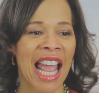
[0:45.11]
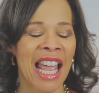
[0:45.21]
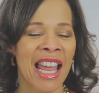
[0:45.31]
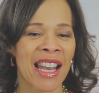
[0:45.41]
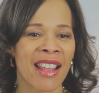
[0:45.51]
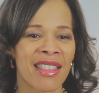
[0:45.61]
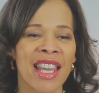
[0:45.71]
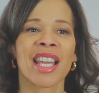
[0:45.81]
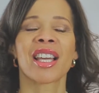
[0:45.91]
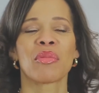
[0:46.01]
and I
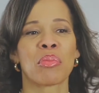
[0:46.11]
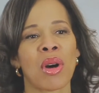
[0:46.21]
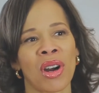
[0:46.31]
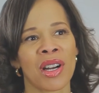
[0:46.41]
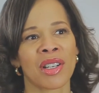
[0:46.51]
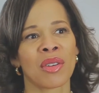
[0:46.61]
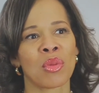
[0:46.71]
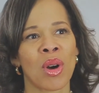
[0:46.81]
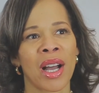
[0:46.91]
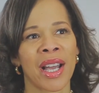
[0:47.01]
think part
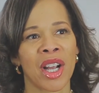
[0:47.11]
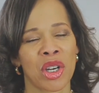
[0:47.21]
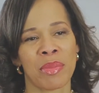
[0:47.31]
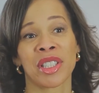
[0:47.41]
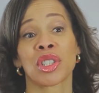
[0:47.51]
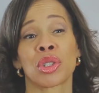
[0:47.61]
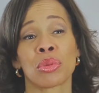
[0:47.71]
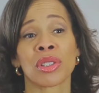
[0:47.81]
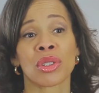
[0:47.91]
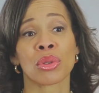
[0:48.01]
of why her message
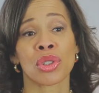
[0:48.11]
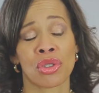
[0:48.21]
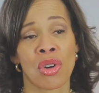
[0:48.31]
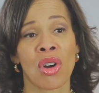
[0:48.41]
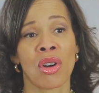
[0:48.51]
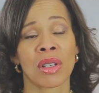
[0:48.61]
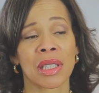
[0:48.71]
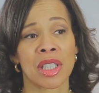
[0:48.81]
was so strong